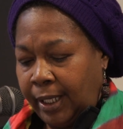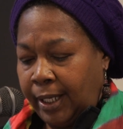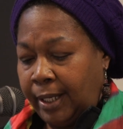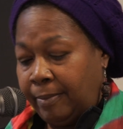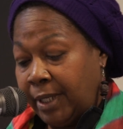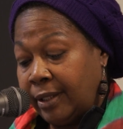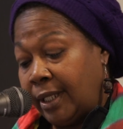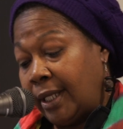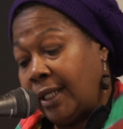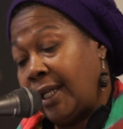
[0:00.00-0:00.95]
And me
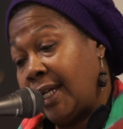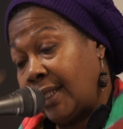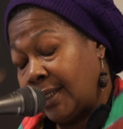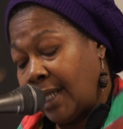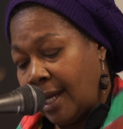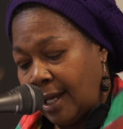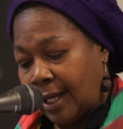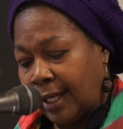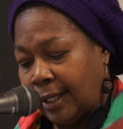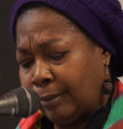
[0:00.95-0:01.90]
thinking at the
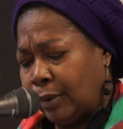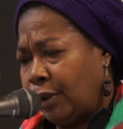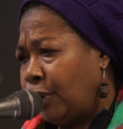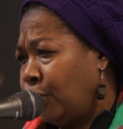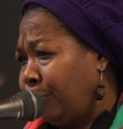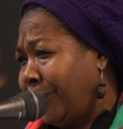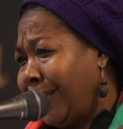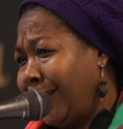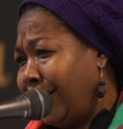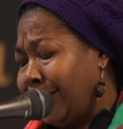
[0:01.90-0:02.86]
time, who,
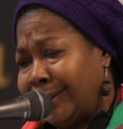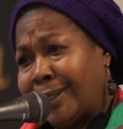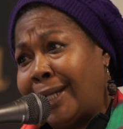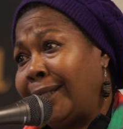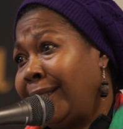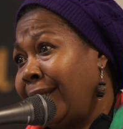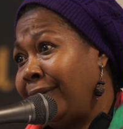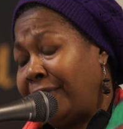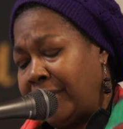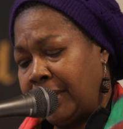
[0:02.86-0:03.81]
me? Not
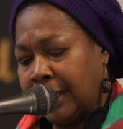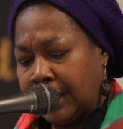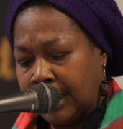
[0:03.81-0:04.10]
even.